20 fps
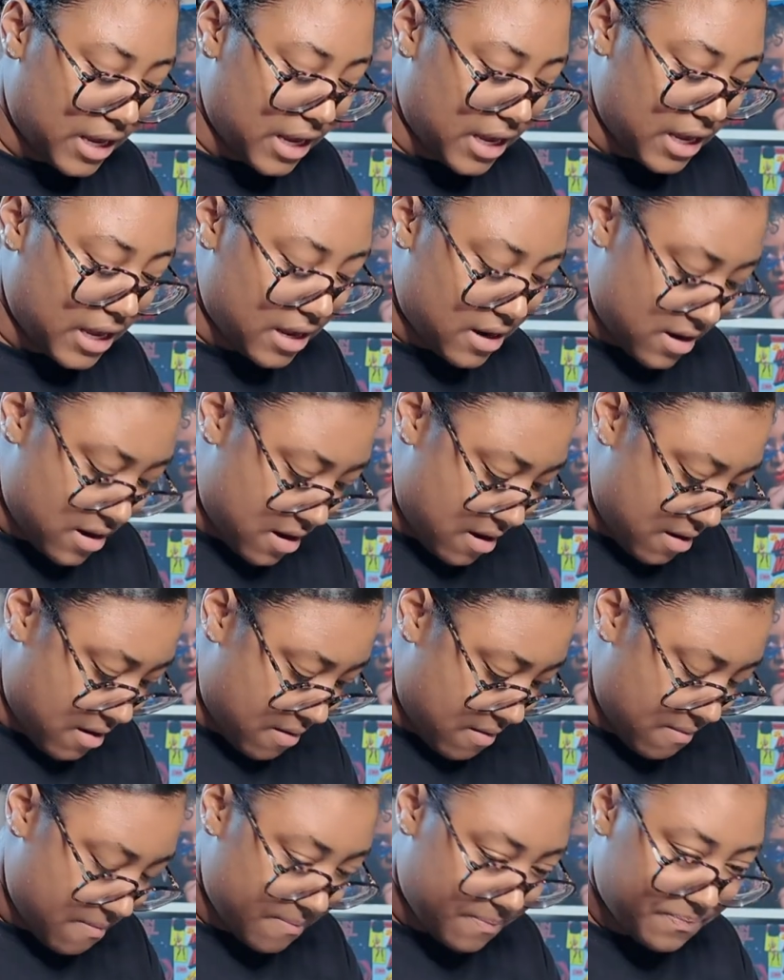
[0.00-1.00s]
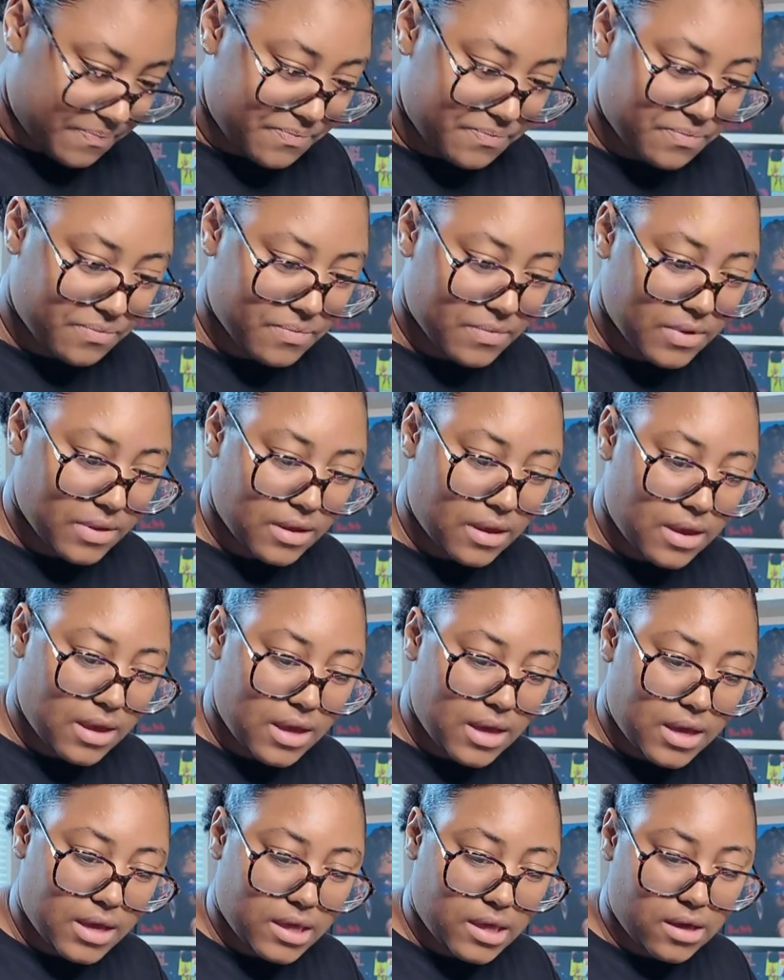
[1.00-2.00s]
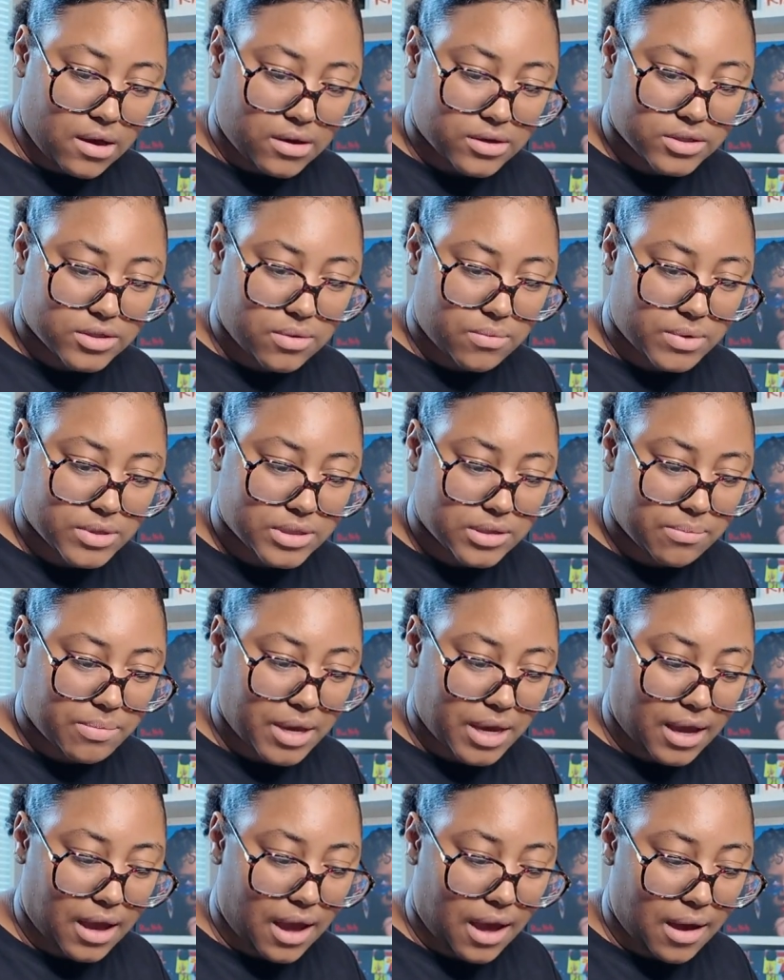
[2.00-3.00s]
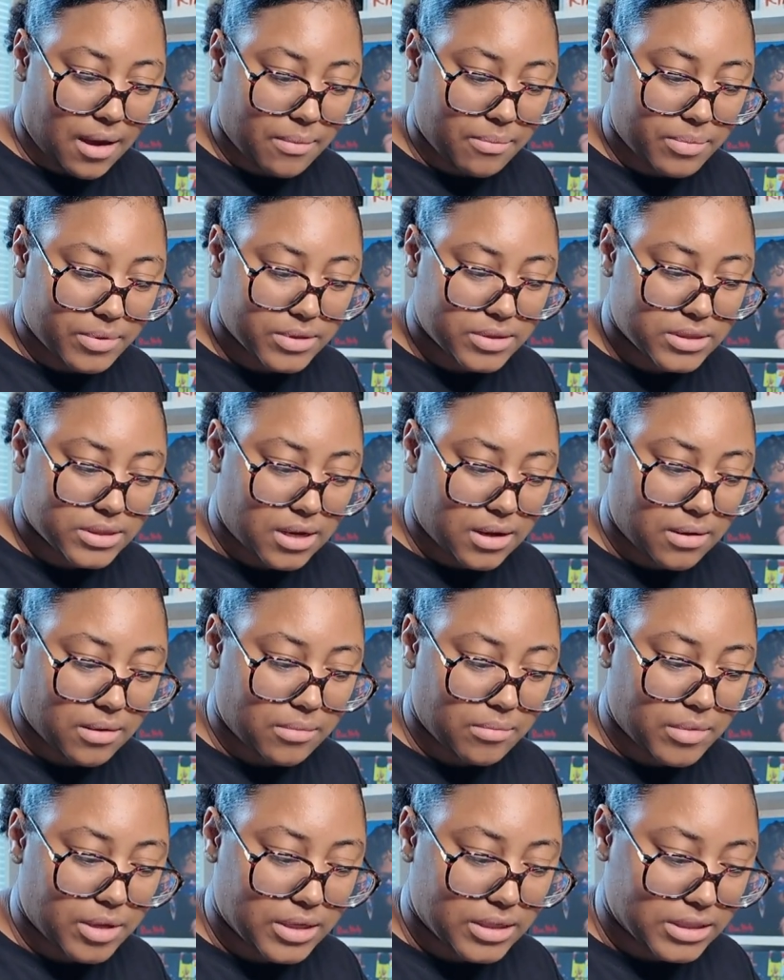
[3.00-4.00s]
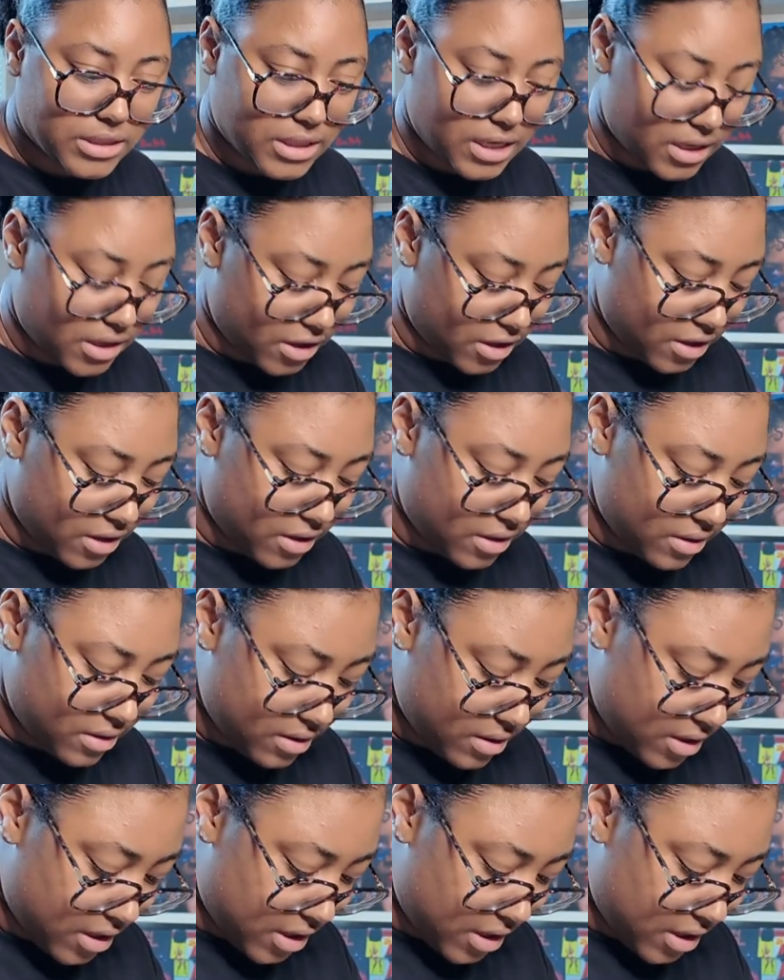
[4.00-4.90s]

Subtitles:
And he also went to pick up some dinner.